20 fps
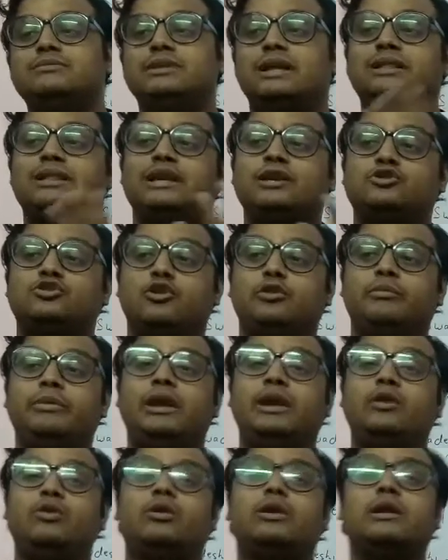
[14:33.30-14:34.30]
and they should
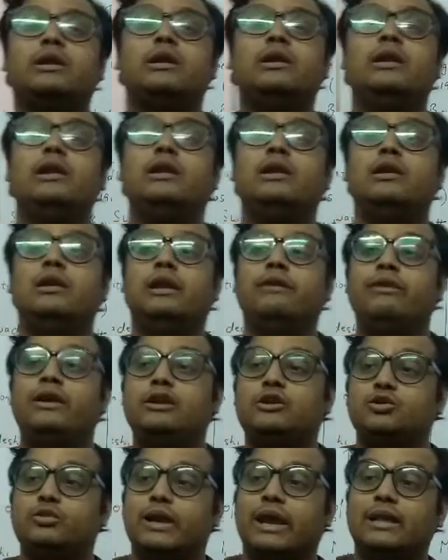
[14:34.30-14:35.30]
be
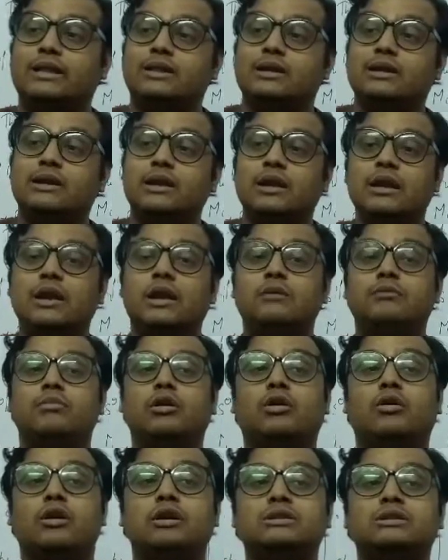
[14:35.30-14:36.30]
living together,
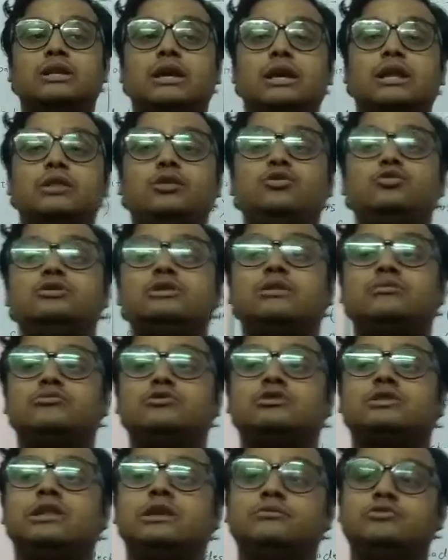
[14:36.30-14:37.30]
because Hindus and
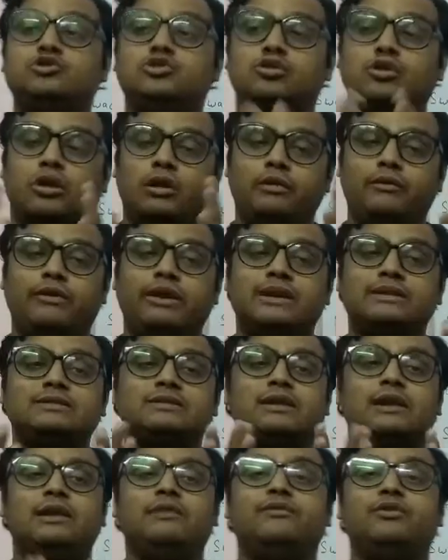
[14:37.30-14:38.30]
Muslims should
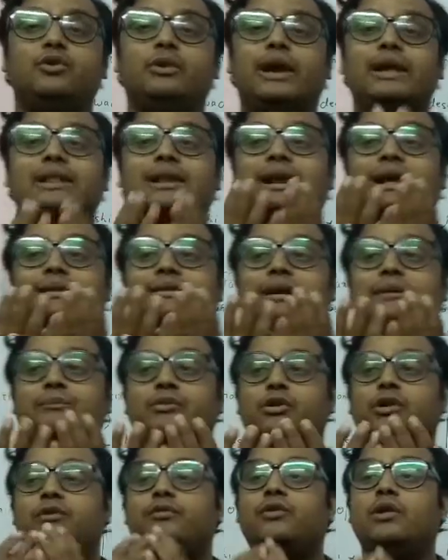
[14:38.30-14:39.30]
always live together as a
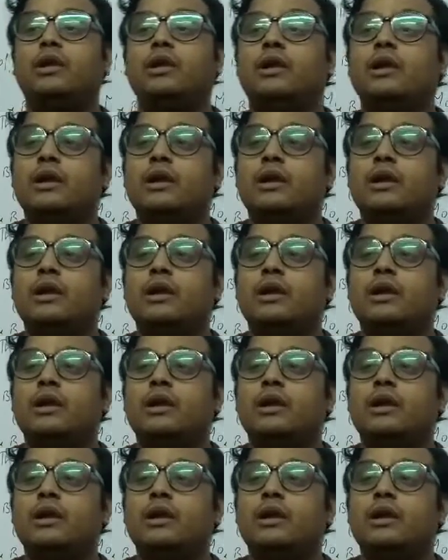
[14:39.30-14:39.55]
beautiful